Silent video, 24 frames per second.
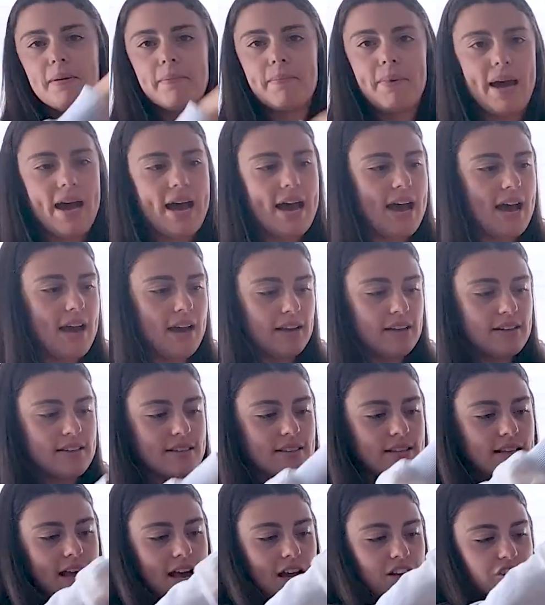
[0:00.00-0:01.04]
bag
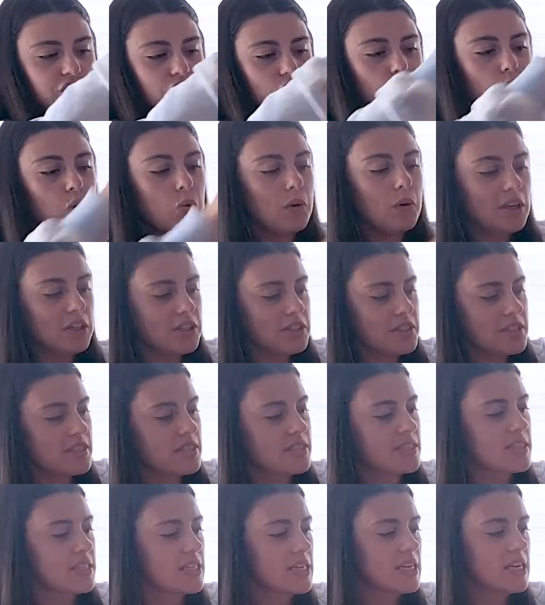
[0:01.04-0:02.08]
slash
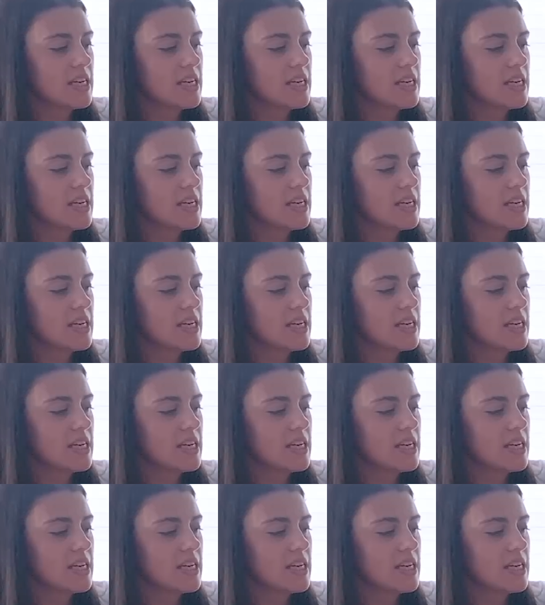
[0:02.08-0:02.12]
quilts.